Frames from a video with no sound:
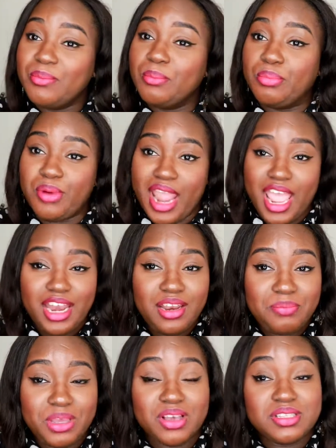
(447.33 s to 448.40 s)

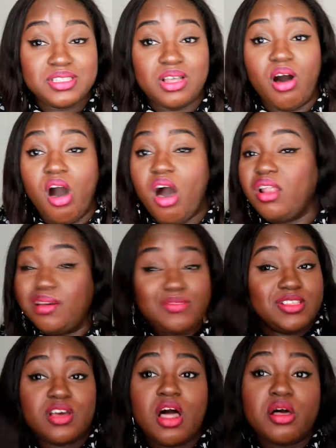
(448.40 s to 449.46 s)
brand because all of
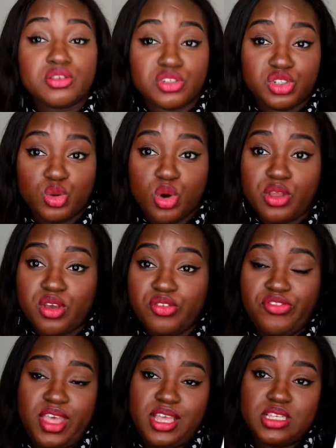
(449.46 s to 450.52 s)
these colors are show on your
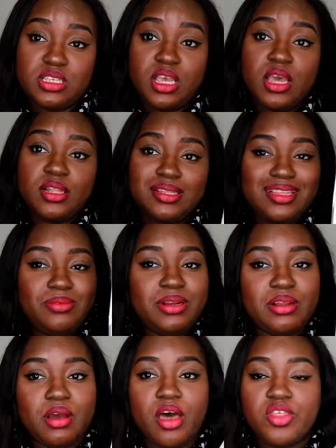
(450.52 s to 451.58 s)
face the thing with
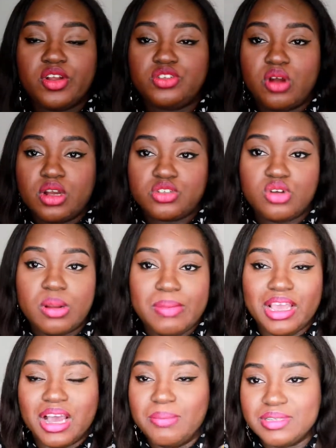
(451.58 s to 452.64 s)
the other drugstore
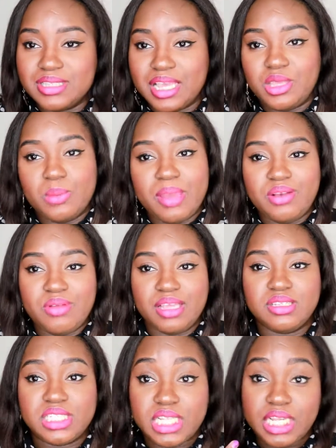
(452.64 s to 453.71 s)
makeup is like you might
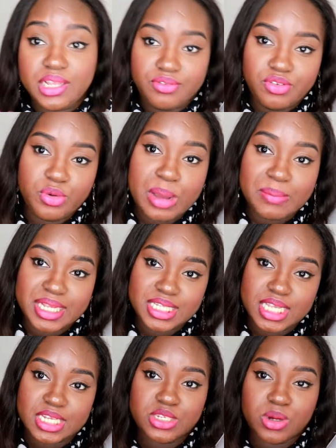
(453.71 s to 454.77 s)
actually, if you are my
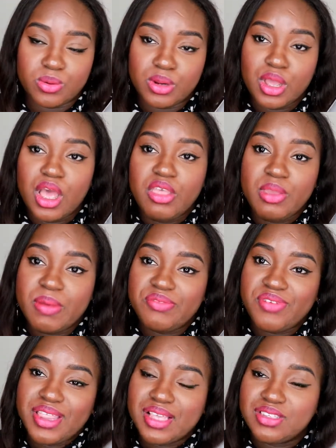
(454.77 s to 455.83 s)
skin tone, you might
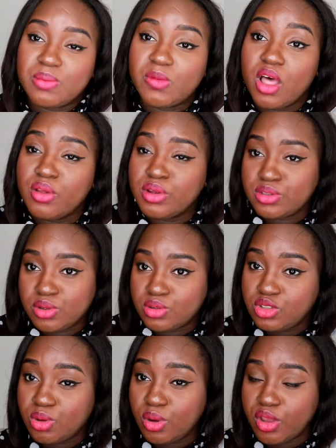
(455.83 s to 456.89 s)
find that some colors don't
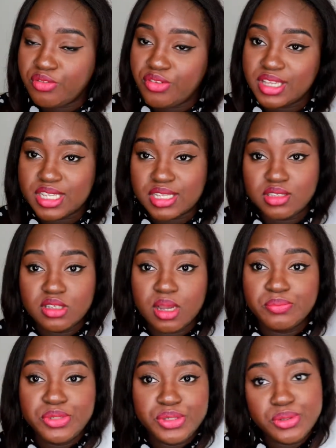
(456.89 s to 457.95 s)
show on your face and
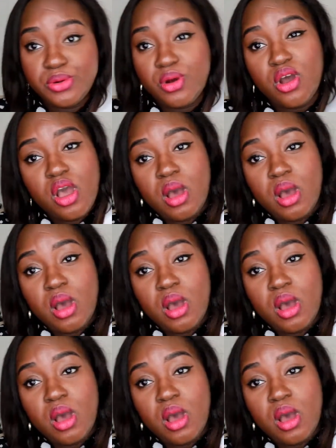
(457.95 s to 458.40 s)
some do.